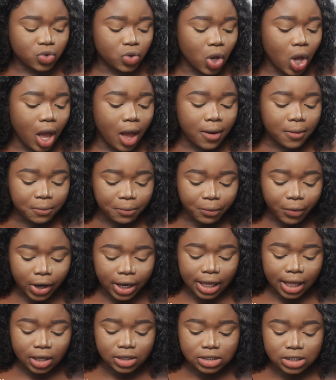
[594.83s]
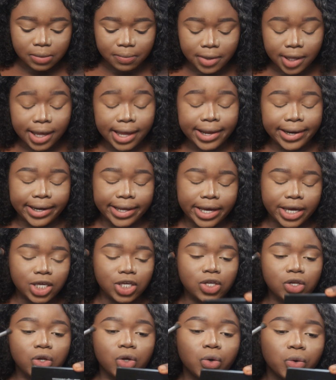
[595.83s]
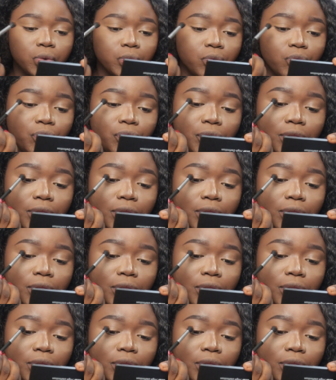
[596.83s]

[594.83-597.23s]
to bring out some color, you know.